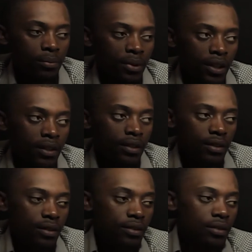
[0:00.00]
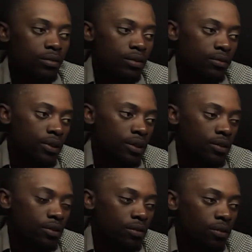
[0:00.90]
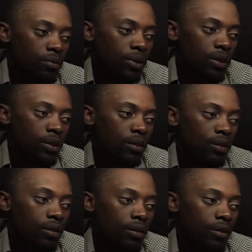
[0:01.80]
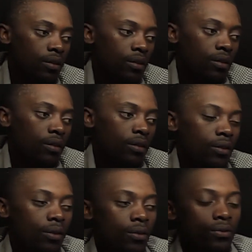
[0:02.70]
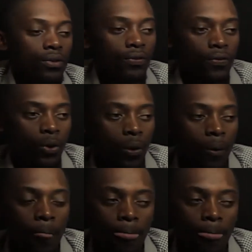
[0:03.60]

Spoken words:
made is equivalent to 3/4.